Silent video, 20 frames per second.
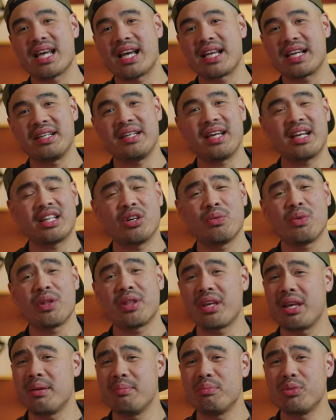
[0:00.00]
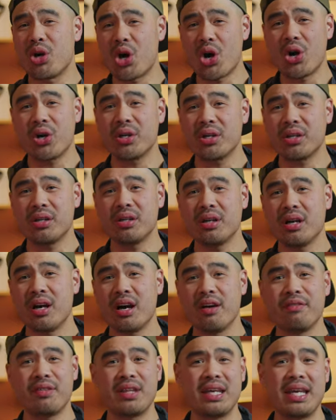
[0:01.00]
I connected with Kim Garner
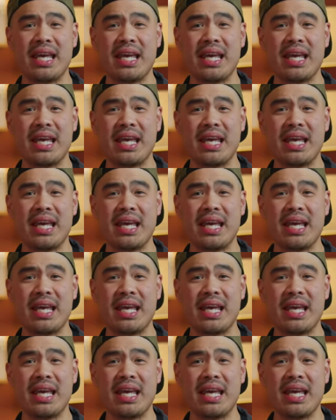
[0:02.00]
of